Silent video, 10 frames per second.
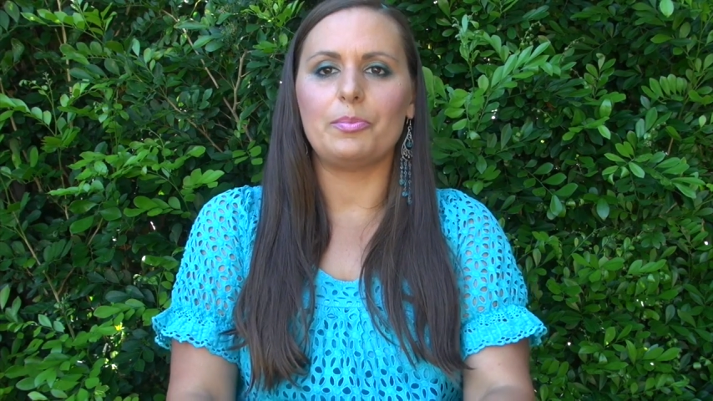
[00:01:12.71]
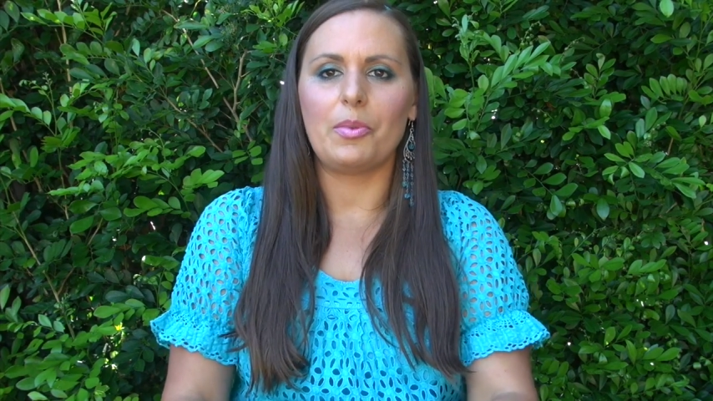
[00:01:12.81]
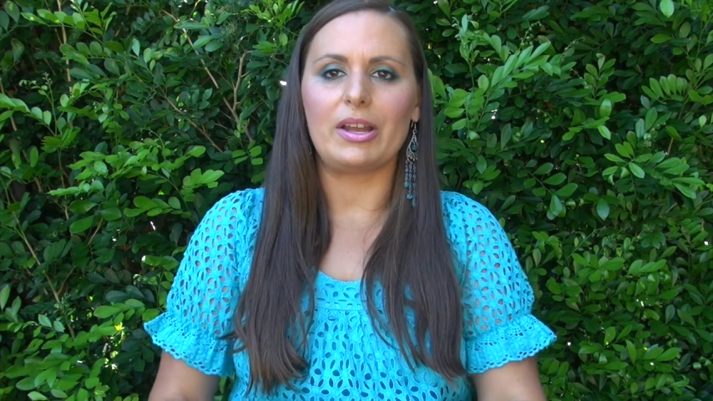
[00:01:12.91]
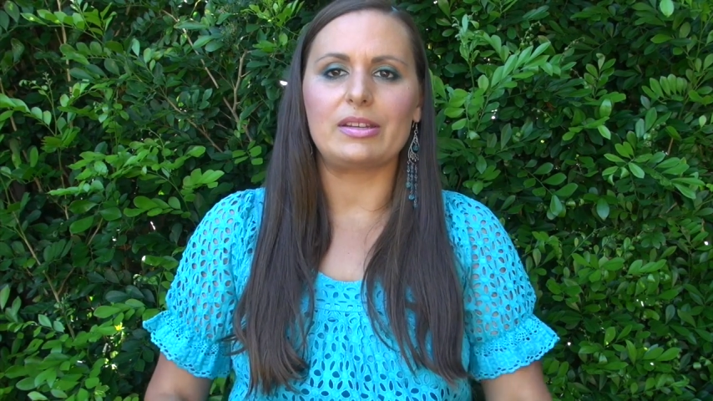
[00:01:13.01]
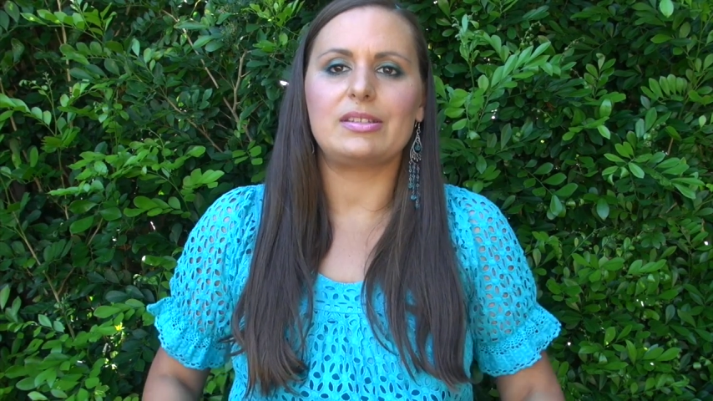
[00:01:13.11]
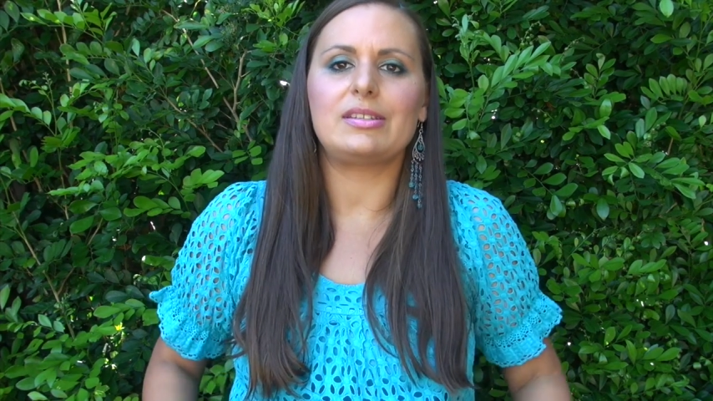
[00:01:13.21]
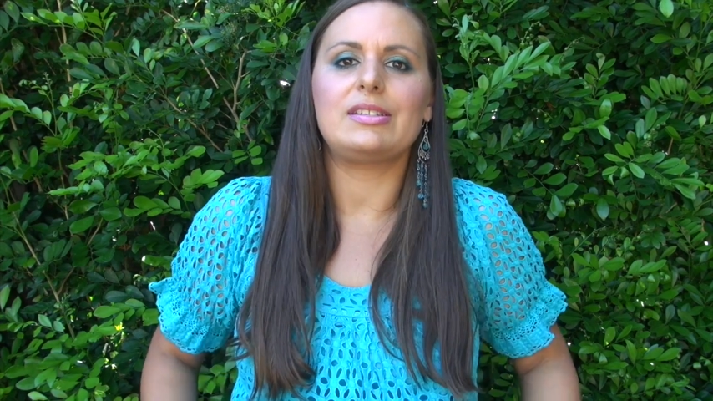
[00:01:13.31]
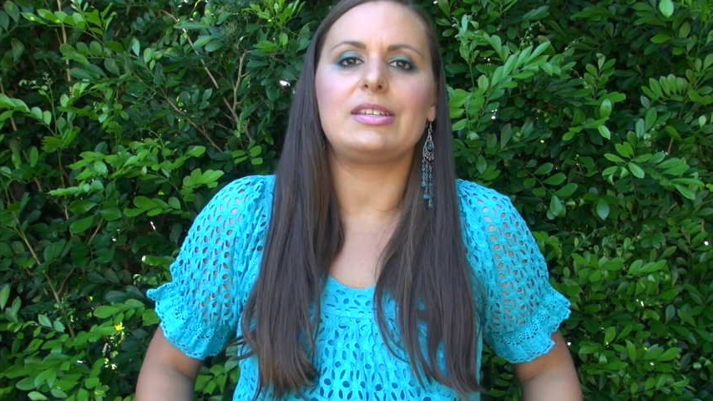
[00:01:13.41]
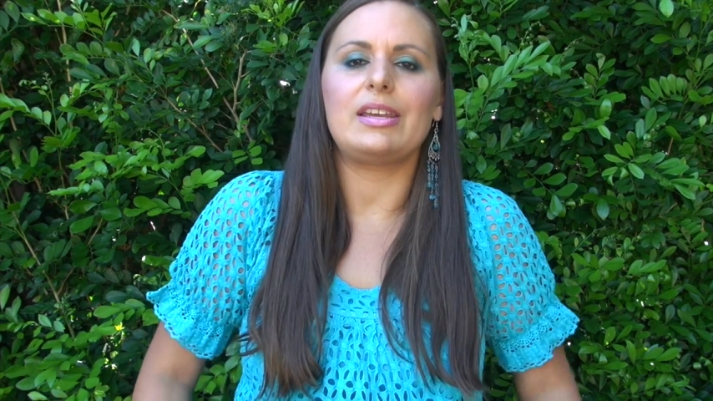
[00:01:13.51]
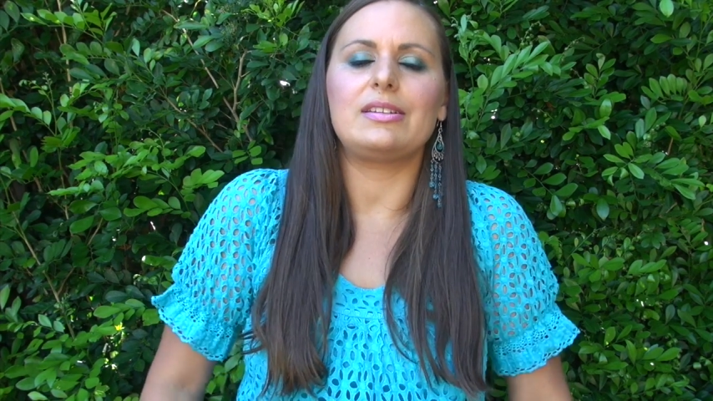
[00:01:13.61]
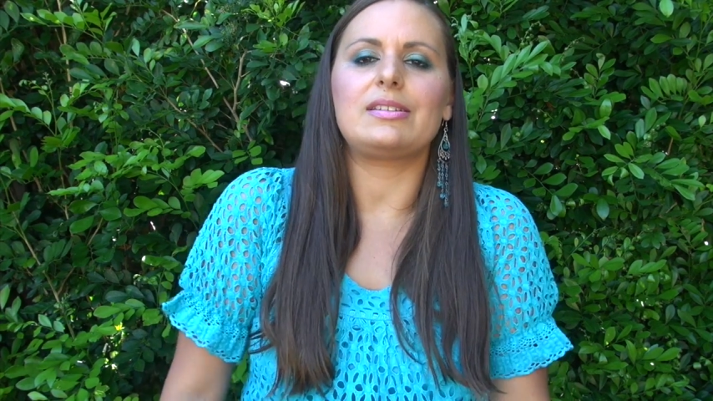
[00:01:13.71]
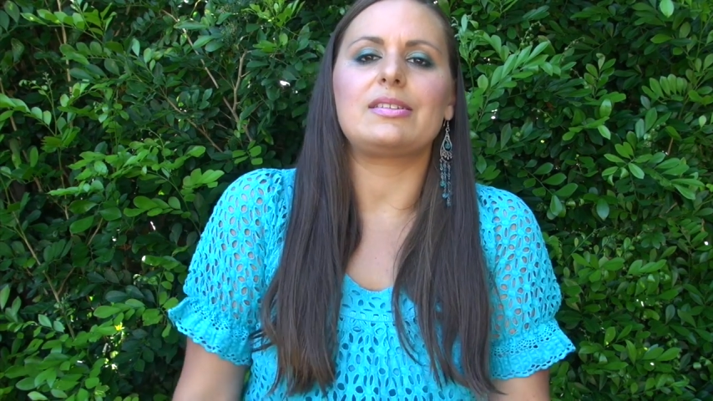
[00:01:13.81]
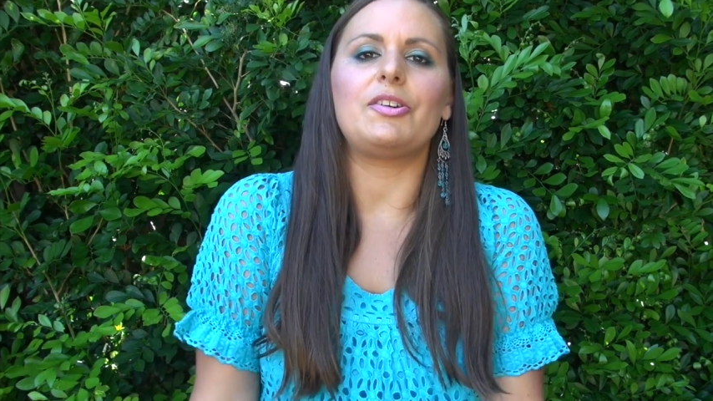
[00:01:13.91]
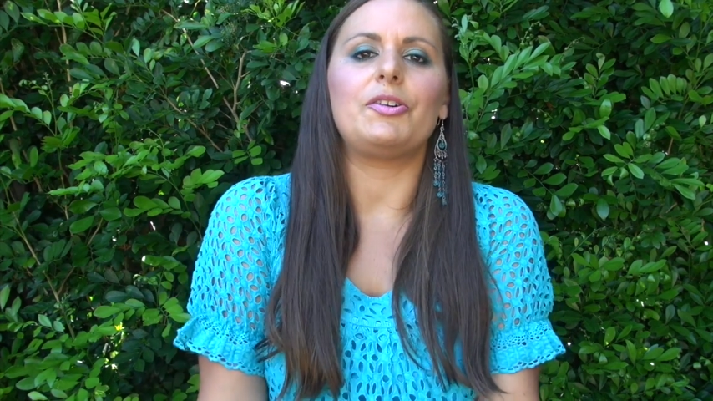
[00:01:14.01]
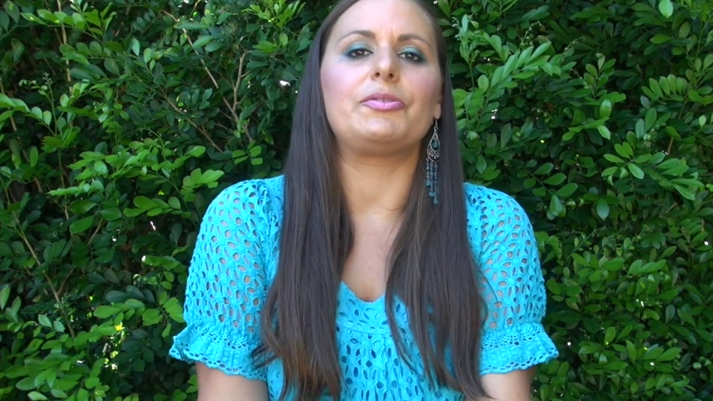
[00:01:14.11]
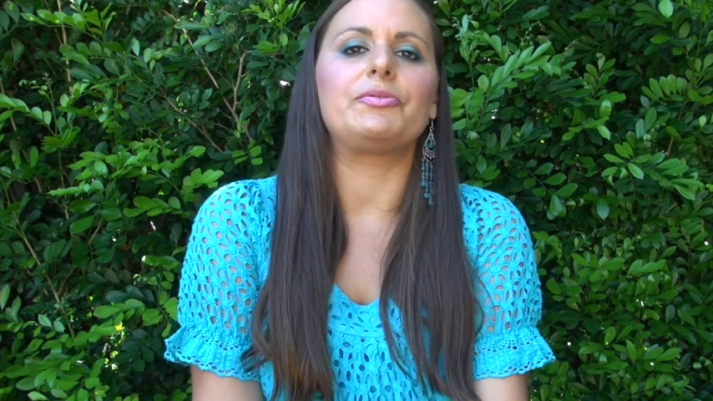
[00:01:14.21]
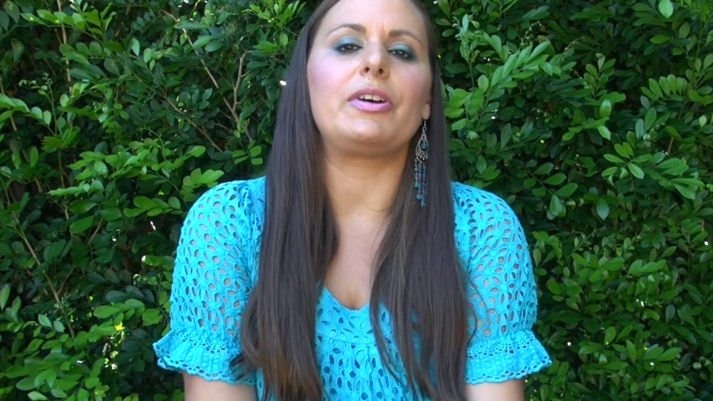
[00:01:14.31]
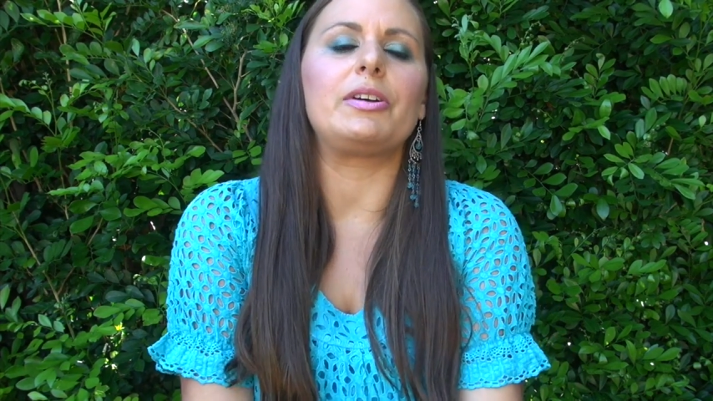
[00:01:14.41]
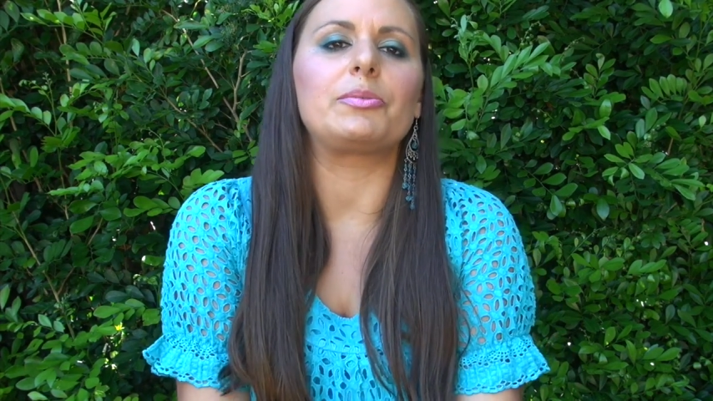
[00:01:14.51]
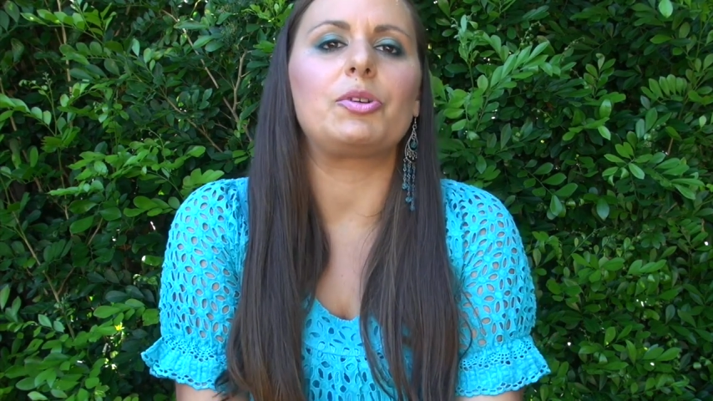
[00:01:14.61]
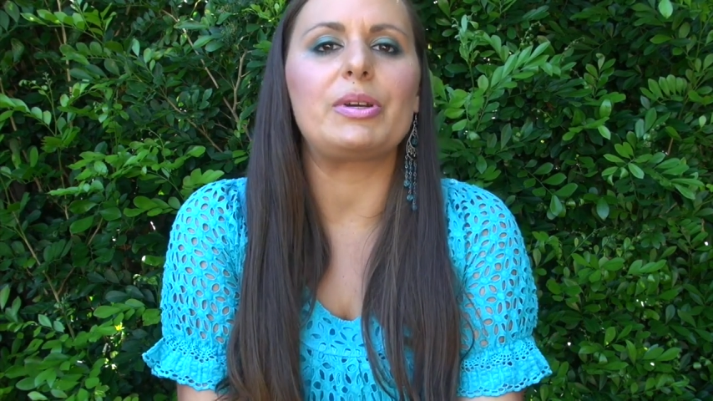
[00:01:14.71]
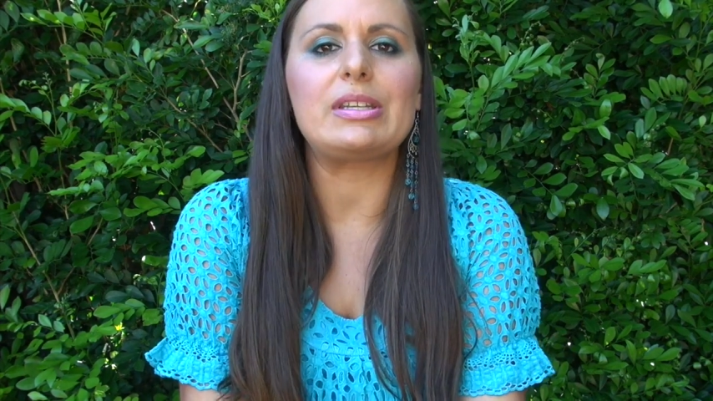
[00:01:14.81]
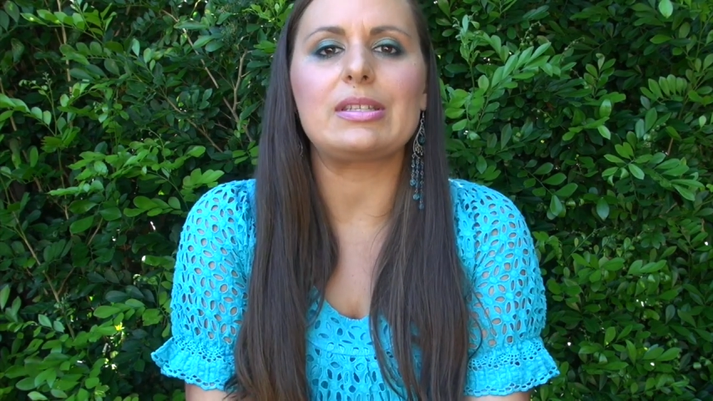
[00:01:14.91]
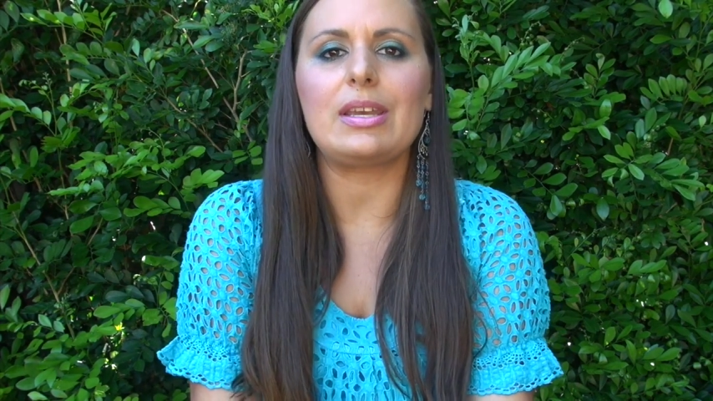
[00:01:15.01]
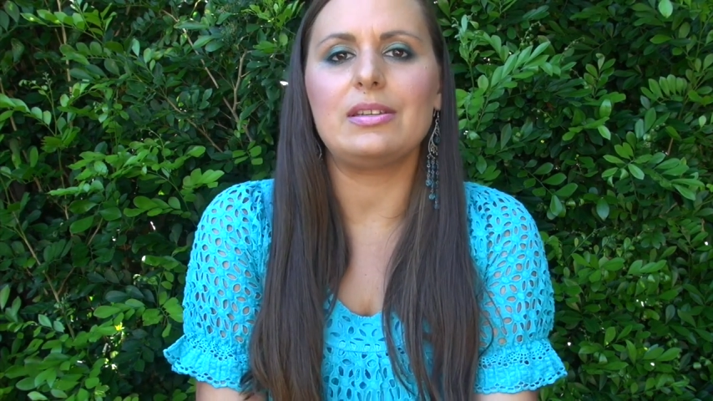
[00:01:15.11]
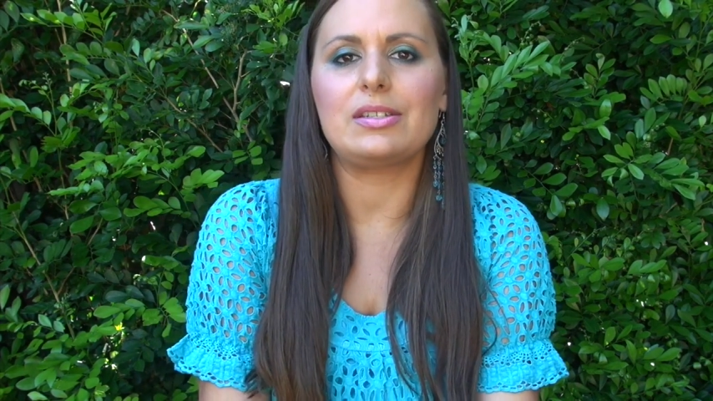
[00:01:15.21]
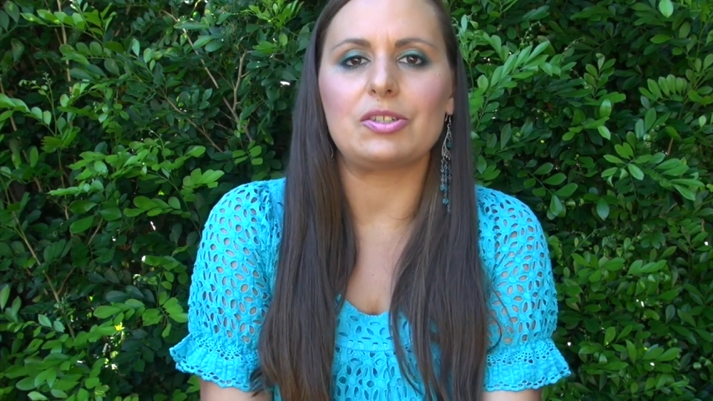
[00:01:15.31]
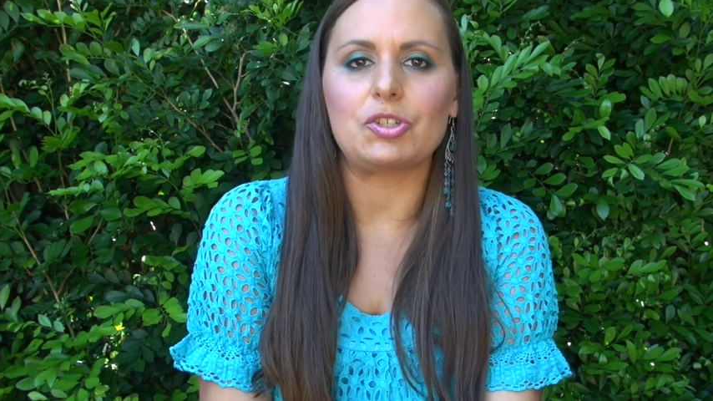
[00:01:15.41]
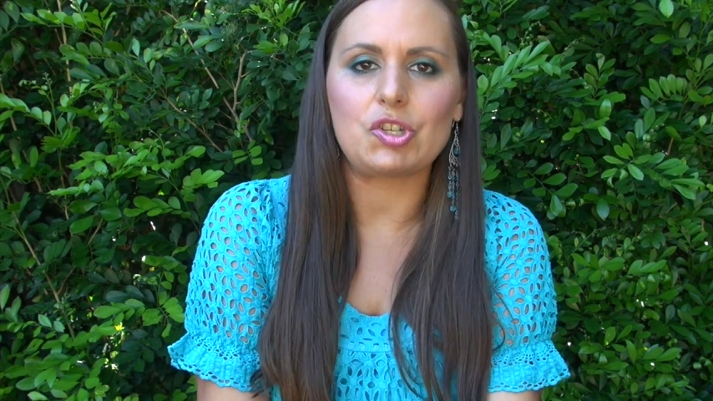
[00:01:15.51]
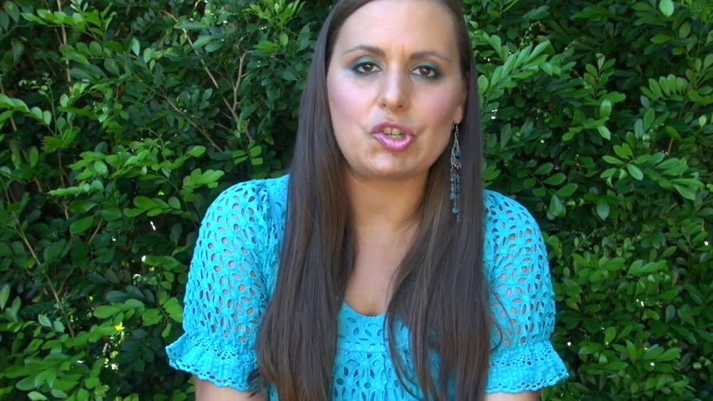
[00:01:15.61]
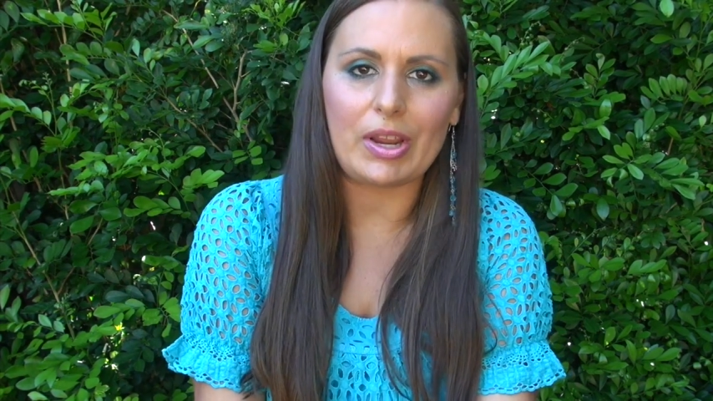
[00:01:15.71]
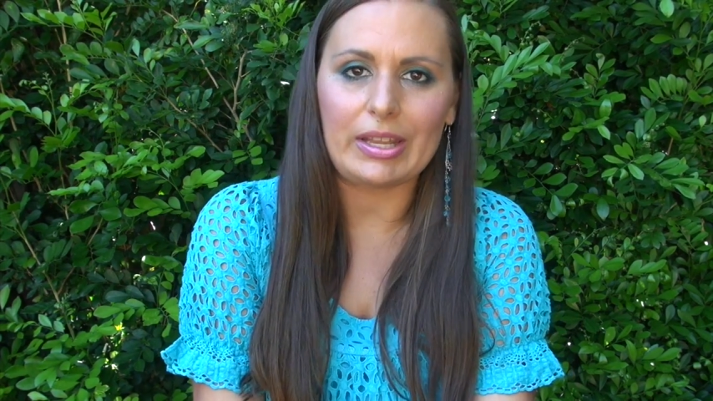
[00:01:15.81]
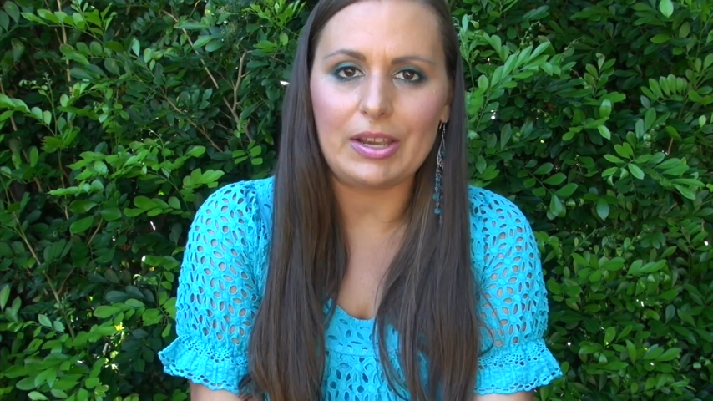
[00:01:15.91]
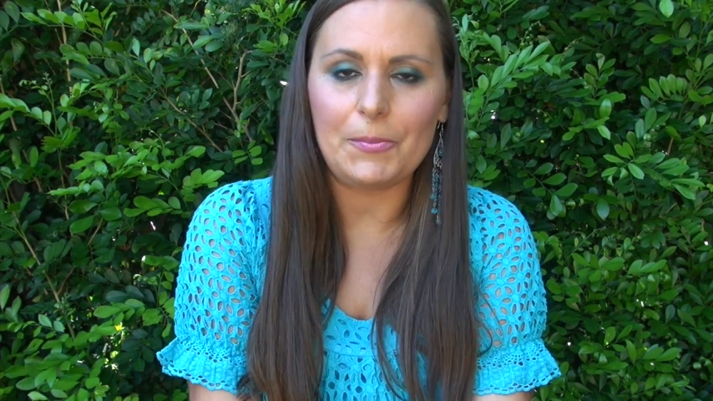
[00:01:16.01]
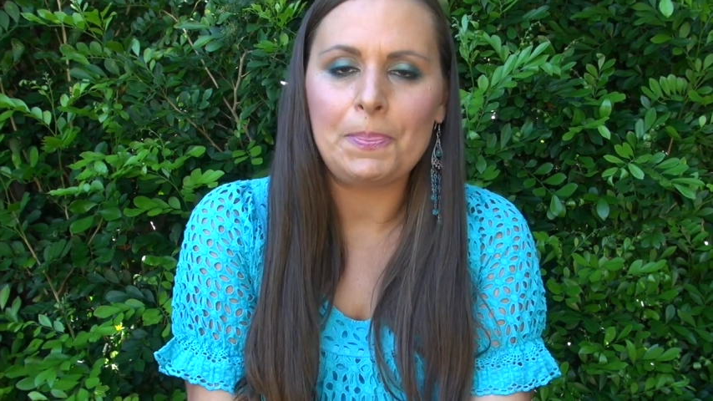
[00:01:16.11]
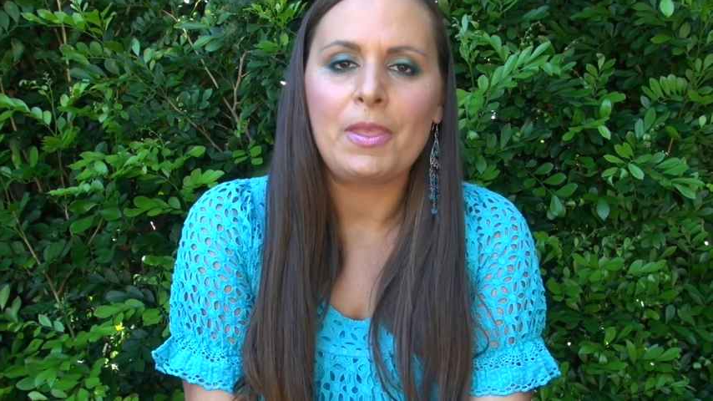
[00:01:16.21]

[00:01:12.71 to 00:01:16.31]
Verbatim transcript: my state of um, Queensland in Australia